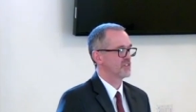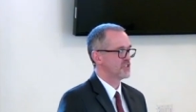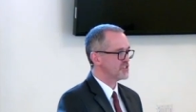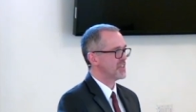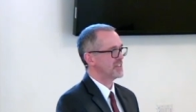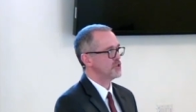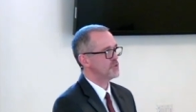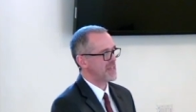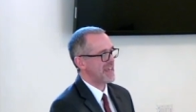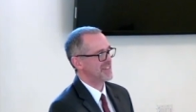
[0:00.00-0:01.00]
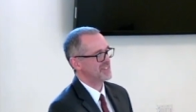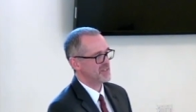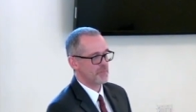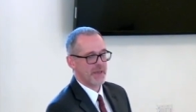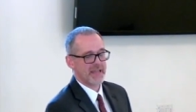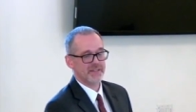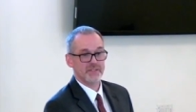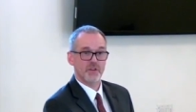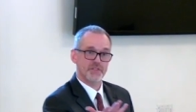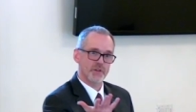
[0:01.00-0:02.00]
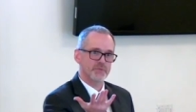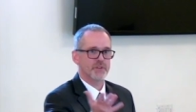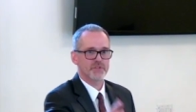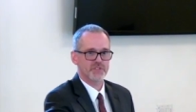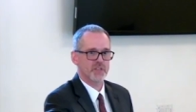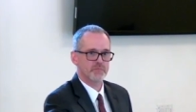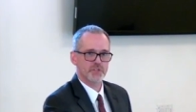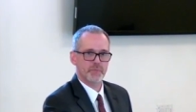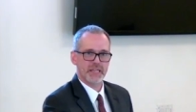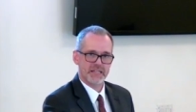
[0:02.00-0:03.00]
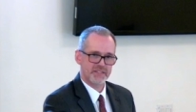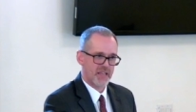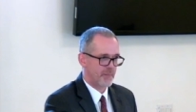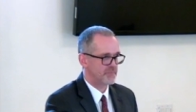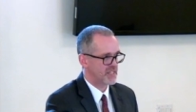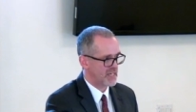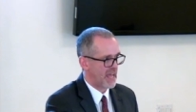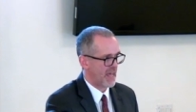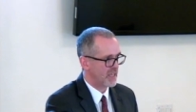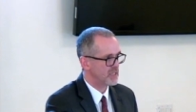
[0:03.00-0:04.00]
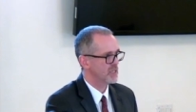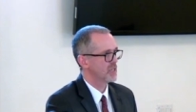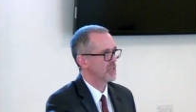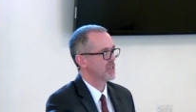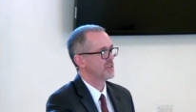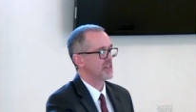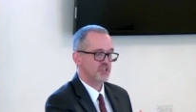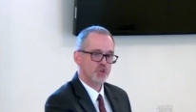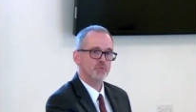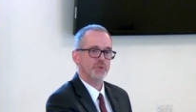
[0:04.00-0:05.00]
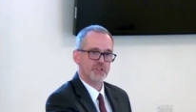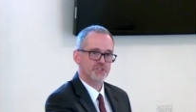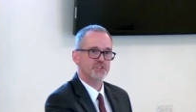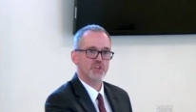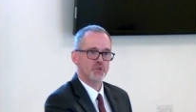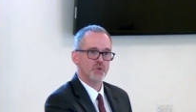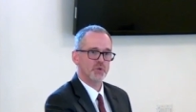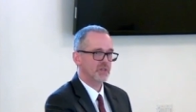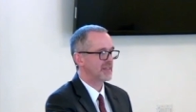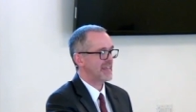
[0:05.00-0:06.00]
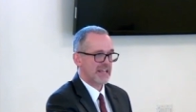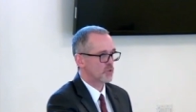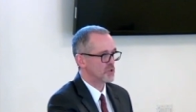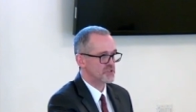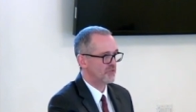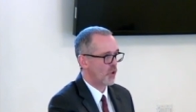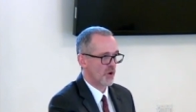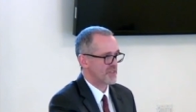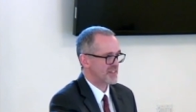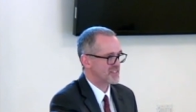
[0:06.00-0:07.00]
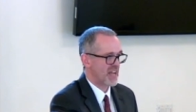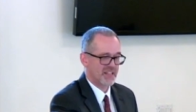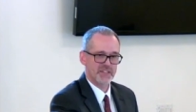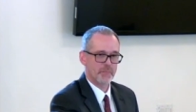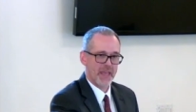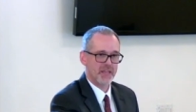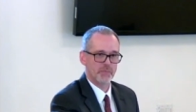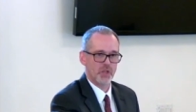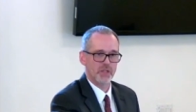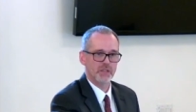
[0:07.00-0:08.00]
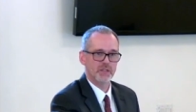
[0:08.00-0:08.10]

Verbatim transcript: Just like you can't debate, although there seems to be an attempt today that 2 plus 2 equals 4. That's not debatable.